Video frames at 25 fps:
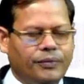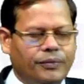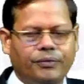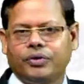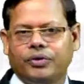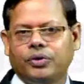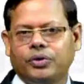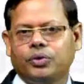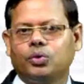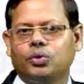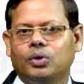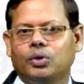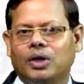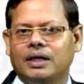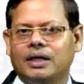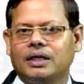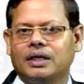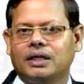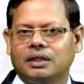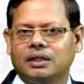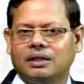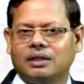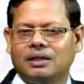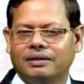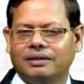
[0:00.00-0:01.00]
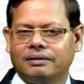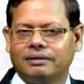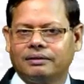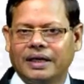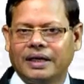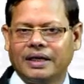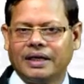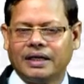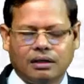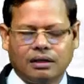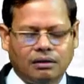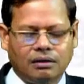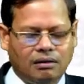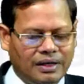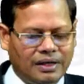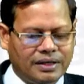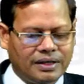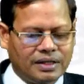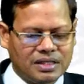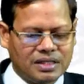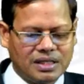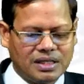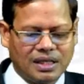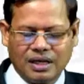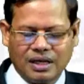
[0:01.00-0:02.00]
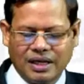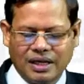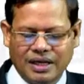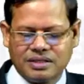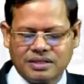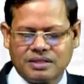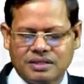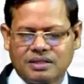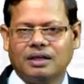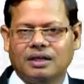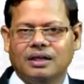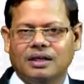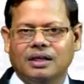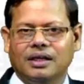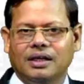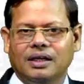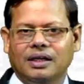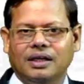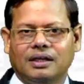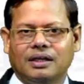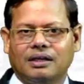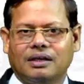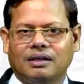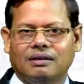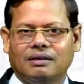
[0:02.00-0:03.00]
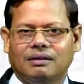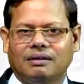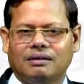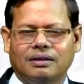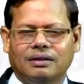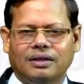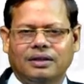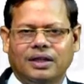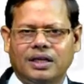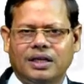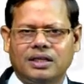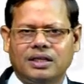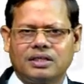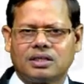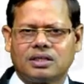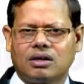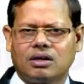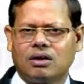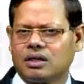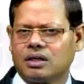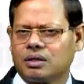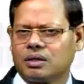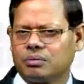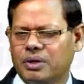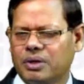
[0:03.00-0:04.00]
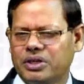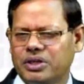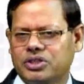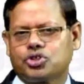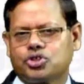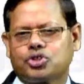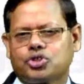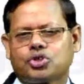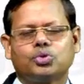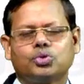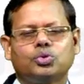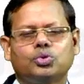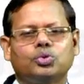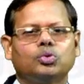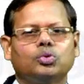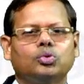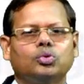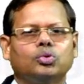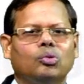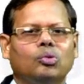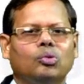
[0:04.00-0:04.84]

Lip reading: view and then let us analyze. Here there is not much to